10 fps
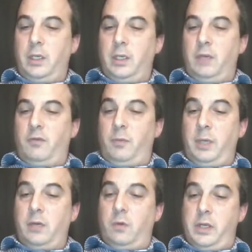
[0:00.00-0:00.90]
For
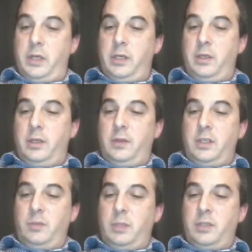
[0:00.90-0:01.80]
Bitcoin, this
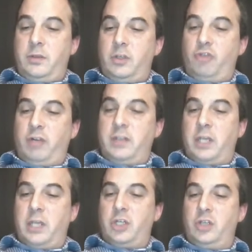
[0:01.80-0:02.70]
means that
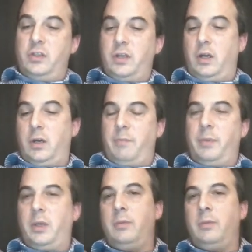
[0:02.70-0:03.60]
transactions are
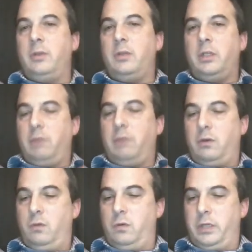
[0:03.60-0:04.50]
permanently
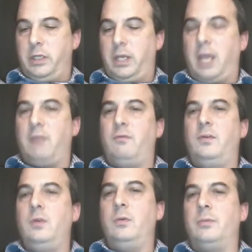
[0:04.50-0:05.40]
recorded and
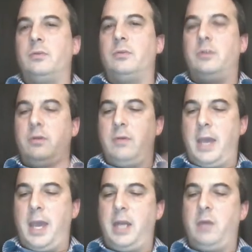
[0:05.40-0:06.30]
viewable to
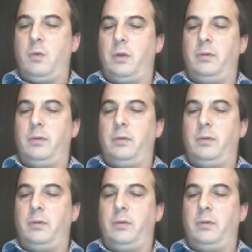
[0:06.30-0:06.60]
anyone.